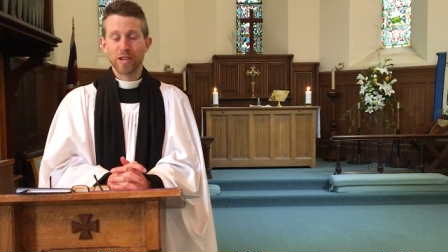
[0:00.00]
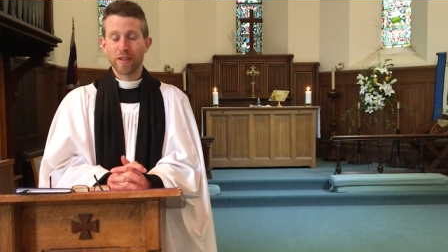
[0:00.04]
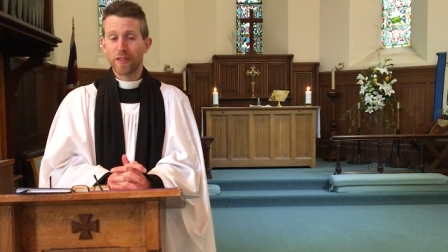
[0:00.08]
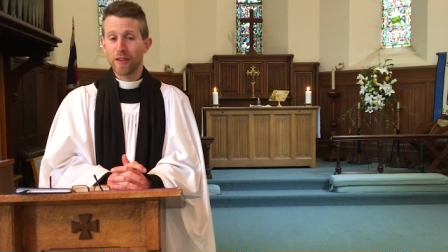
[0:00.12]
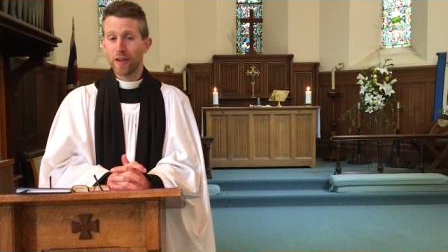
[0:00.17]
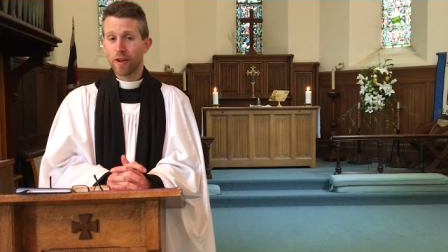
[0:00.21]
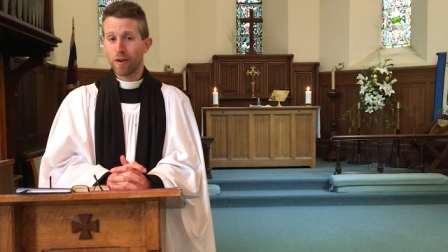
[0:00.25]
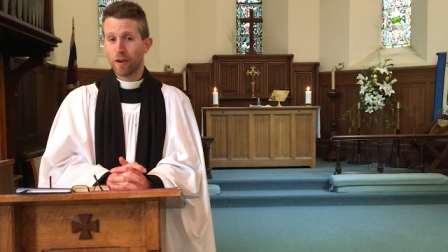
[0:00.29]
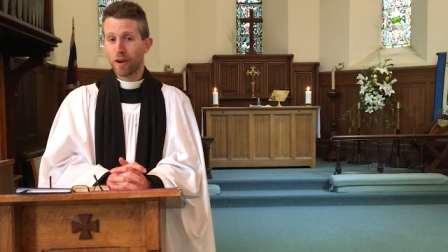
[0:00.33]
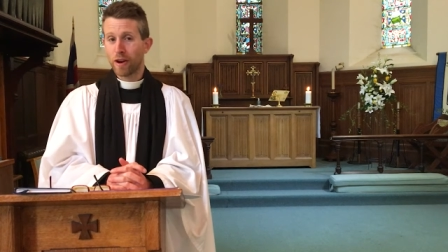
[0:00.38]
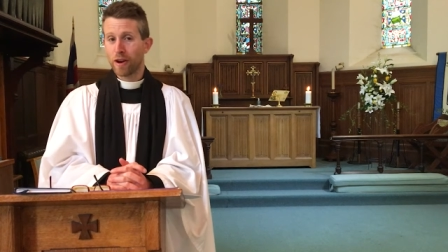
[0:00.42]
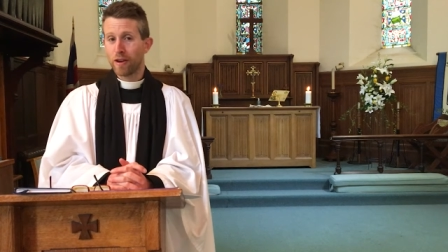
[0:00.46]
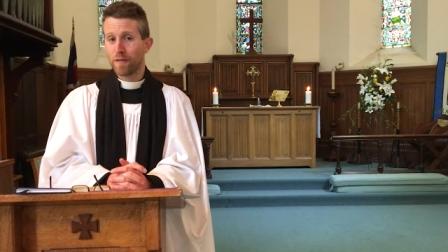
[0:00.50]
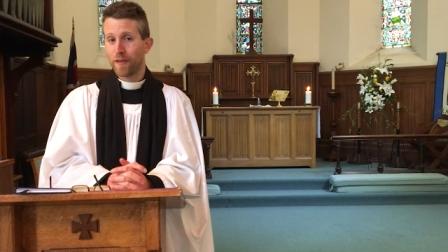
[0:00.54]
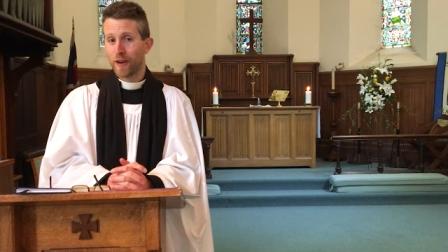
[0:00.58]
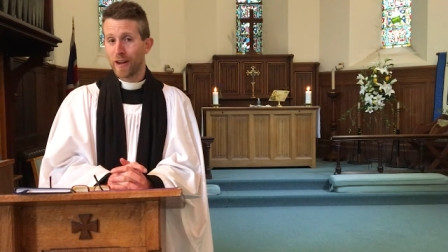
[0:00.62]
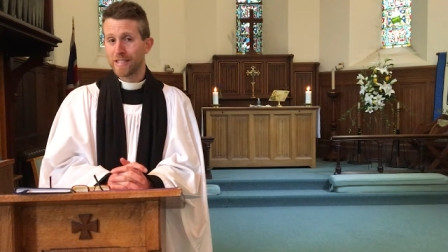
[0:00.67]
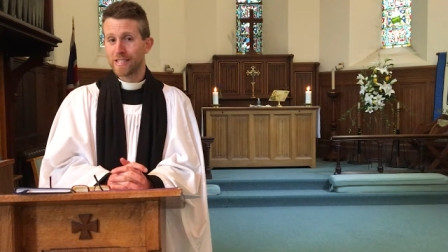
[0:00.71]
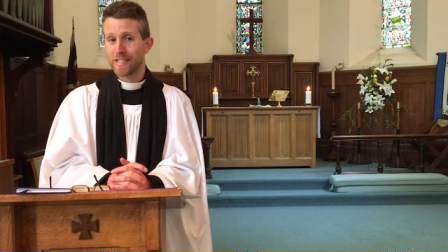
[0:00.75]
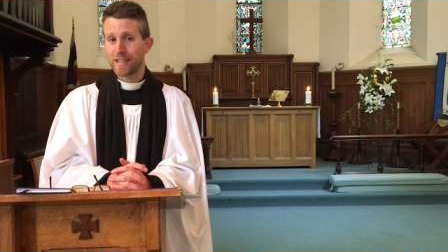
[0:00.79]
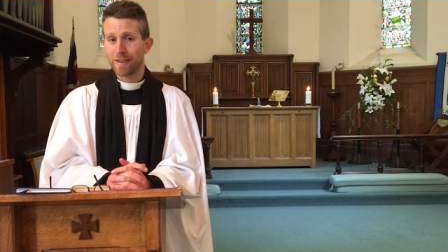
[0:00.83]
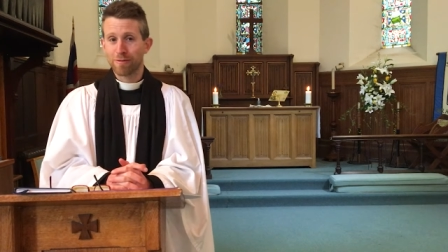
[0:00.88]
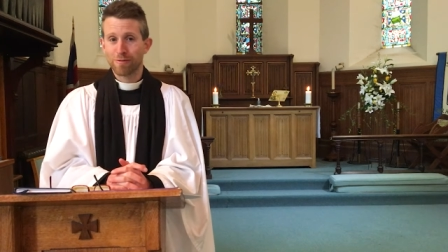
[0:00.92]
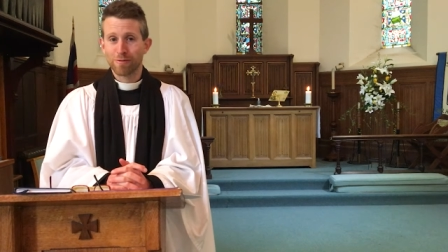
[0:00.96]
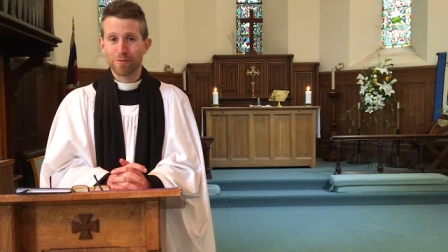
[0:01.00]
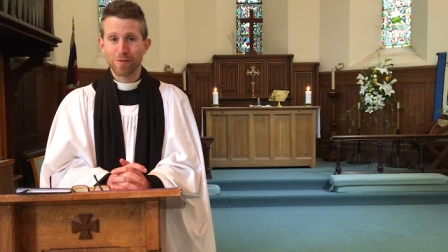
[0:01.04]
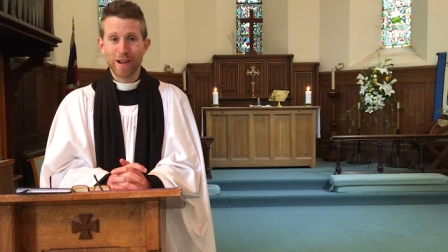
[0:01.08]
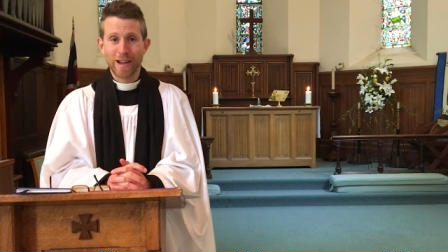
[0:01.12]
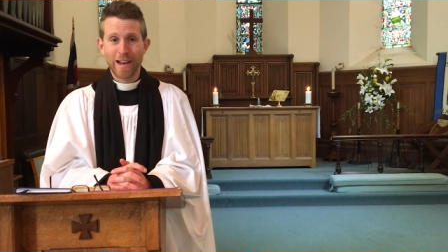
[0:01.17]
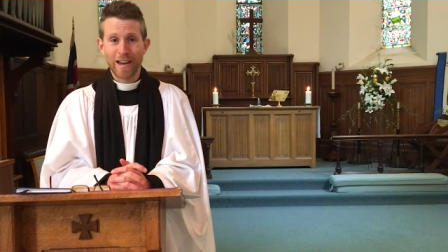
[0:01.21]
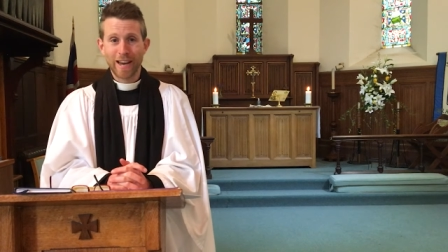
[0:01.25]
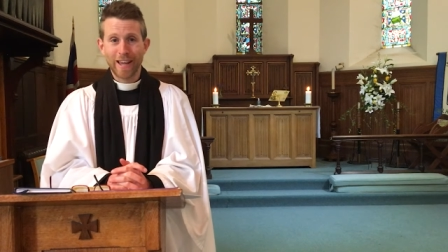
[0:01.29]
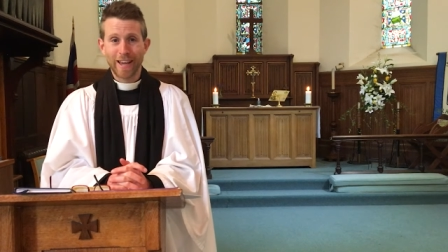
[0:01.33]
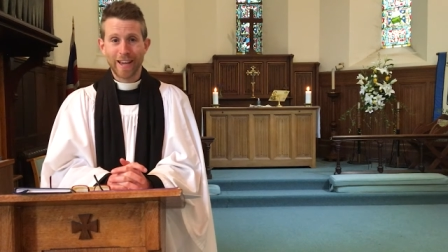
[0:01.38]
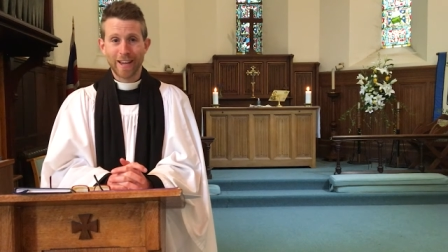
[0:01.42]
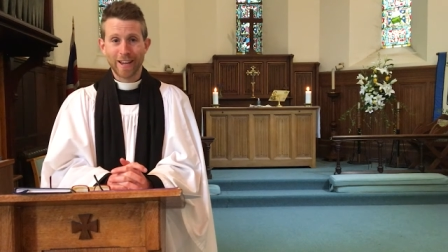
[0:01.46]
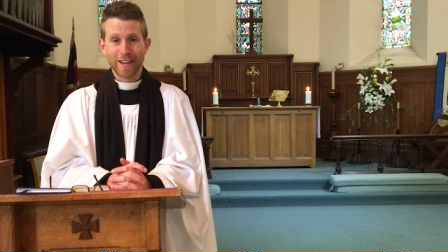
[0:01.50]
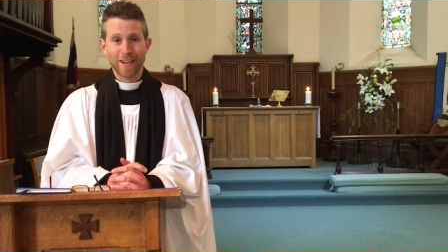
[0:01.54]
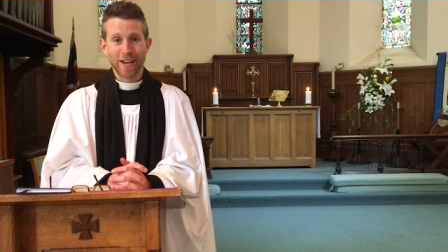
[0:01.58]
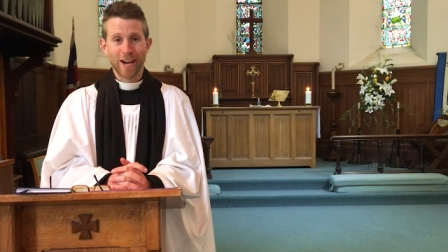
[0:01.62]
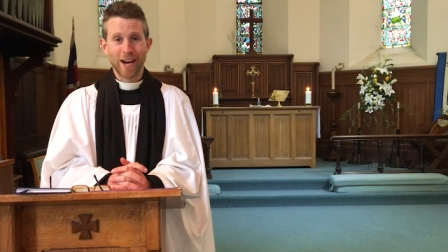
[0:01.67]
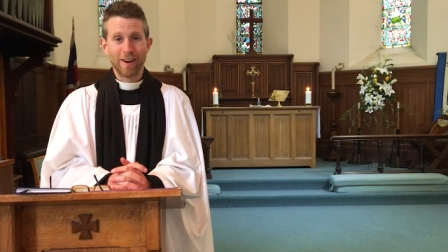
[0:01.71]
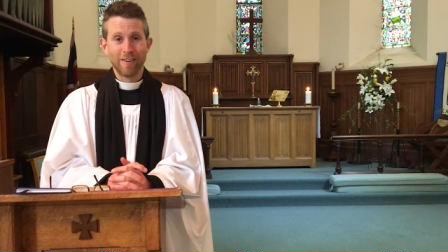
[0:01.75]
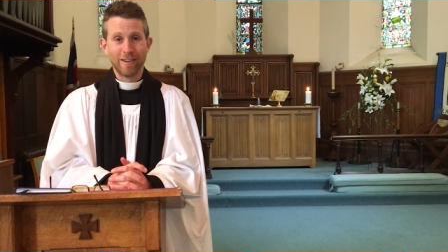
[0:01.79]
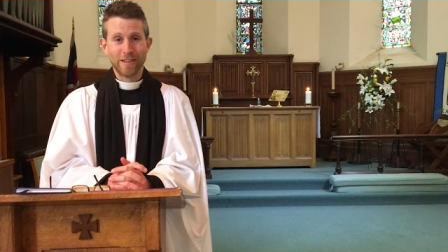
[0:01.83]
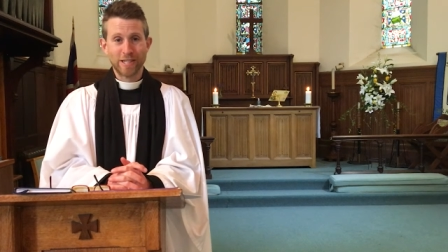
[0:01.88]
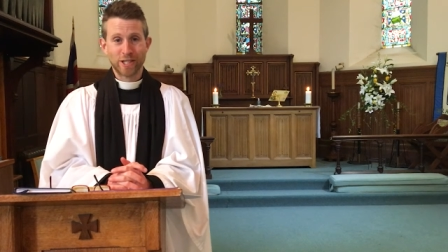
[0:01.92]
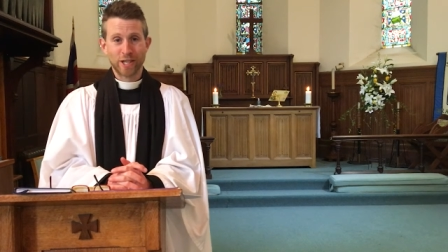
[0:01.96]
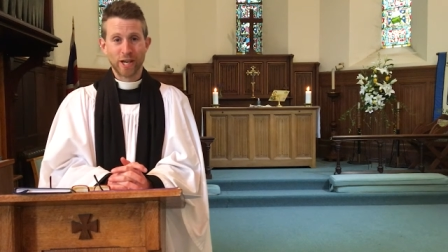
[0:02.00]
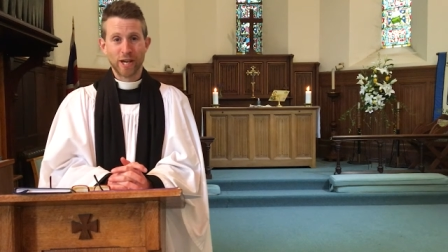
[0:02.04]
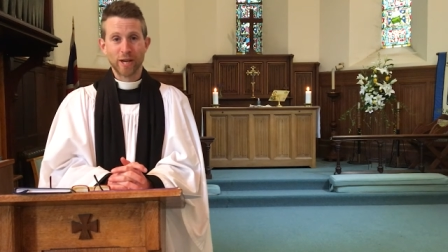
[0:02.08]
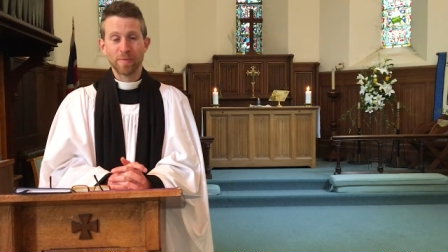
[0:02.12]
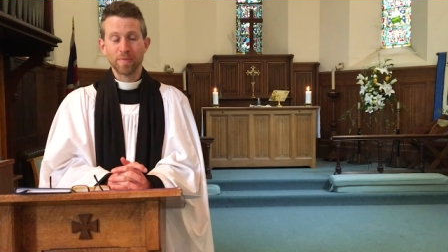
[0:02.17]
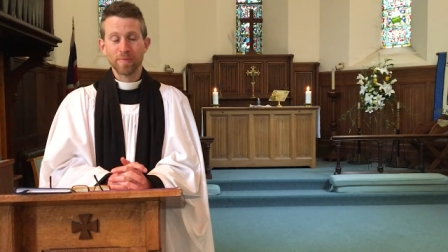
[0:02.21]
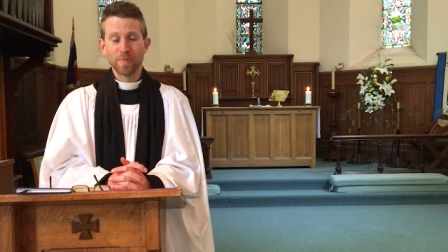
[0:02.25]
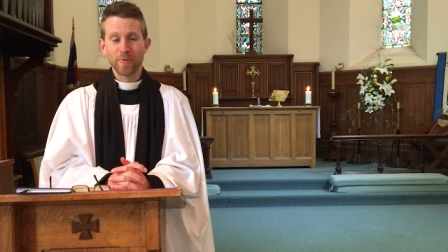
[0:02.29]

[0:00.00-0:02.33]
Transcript: I think you're going to find it really encouraging.